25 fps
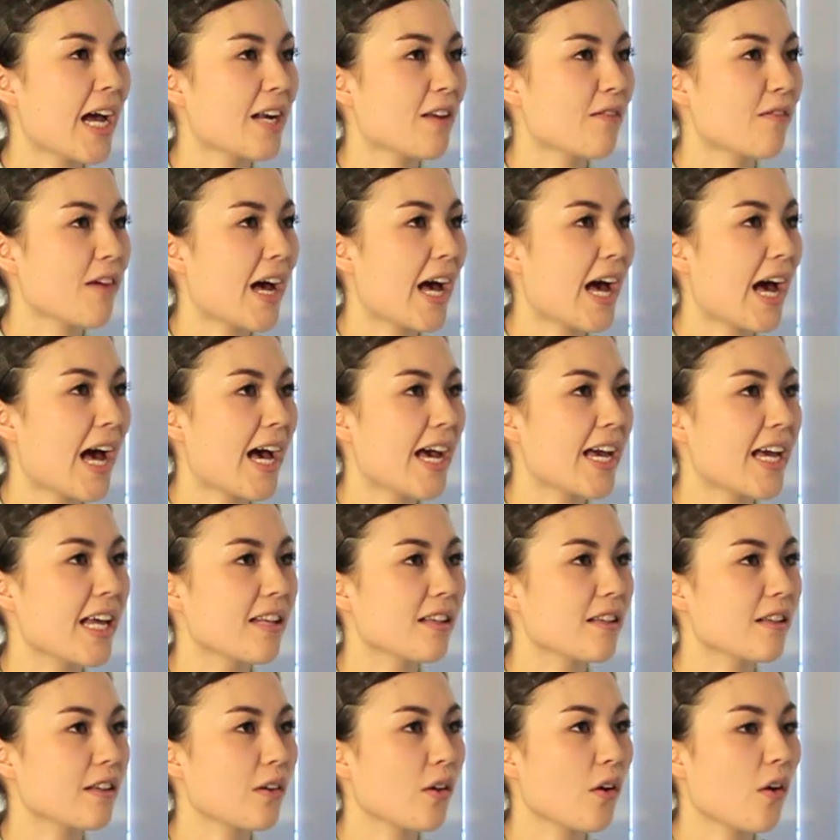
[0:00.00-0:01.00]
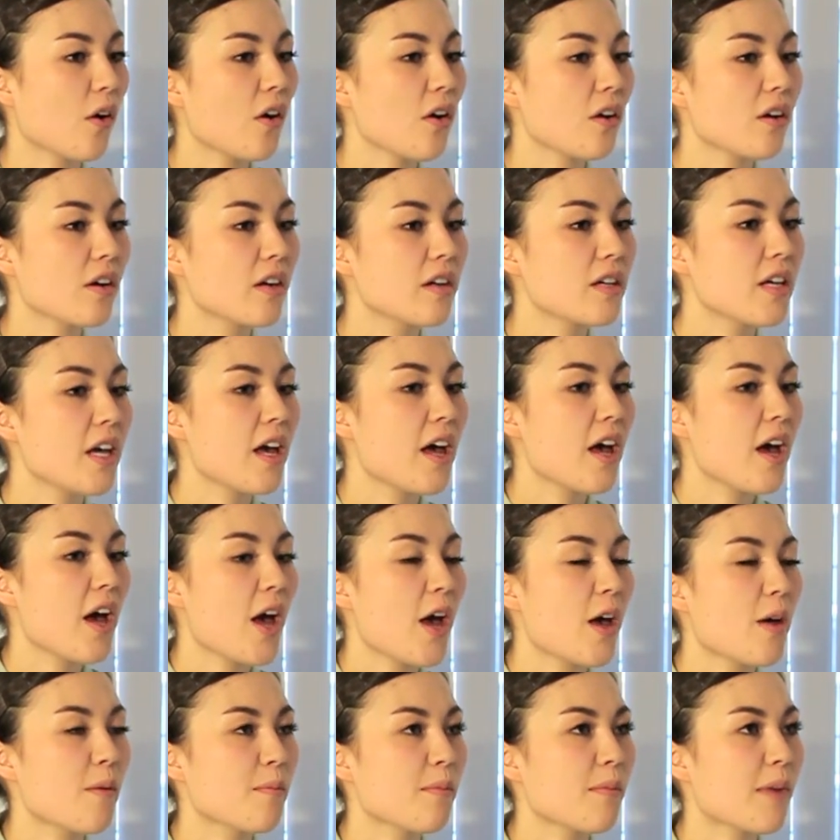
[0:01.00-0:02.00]
of a high-end look.
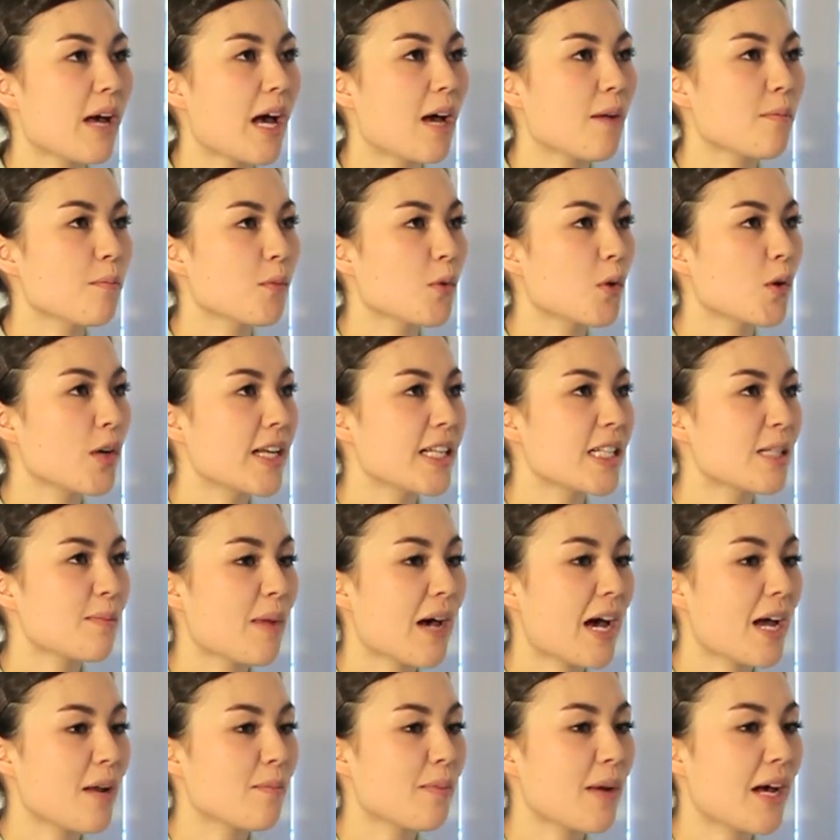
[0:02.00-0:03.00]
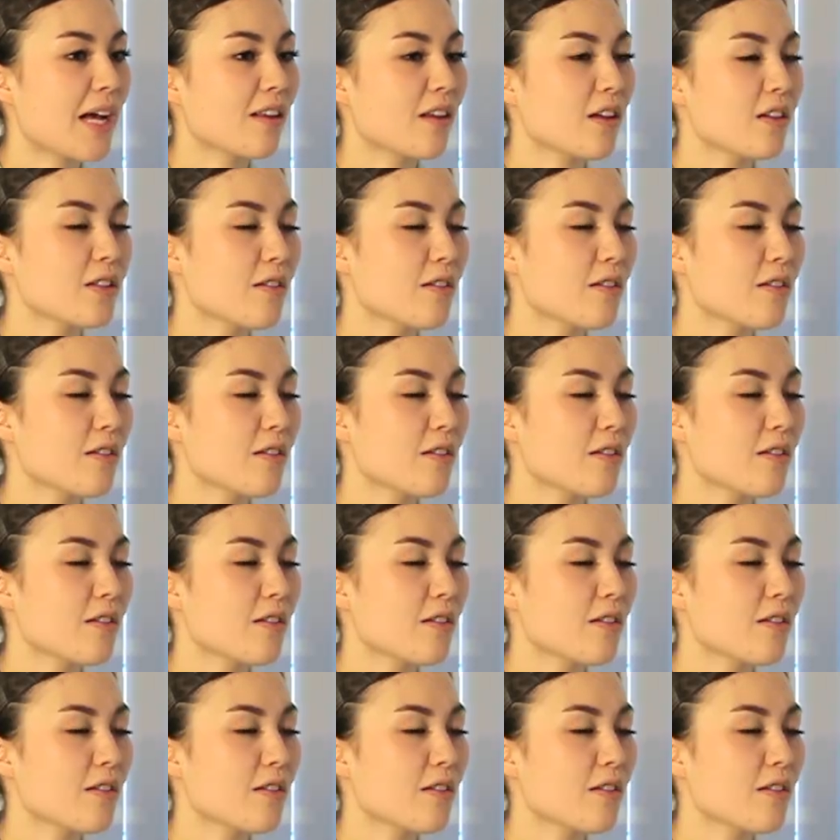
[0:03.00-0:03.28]
I'm inspired by lots